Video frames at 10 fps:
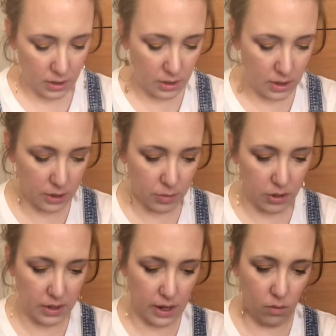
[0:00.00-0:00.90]
Let's put
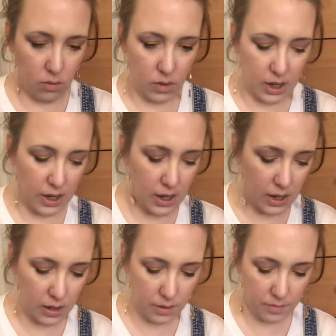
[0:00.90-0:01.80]
that away.
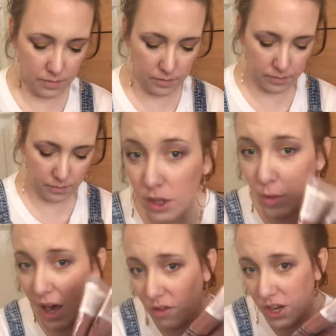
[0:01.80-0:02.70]
Then
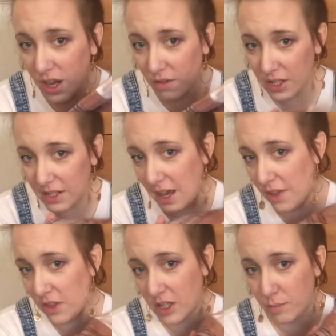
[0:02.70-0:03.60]
we have another set
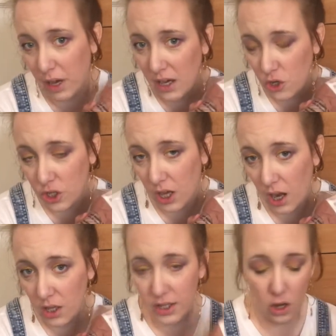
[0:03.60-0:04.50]
in this beige
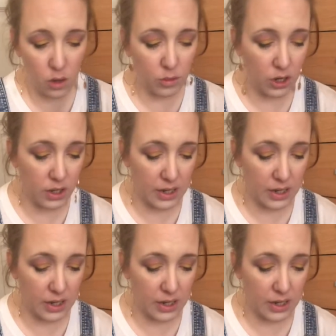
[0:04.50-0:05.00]
colour, so I'm going to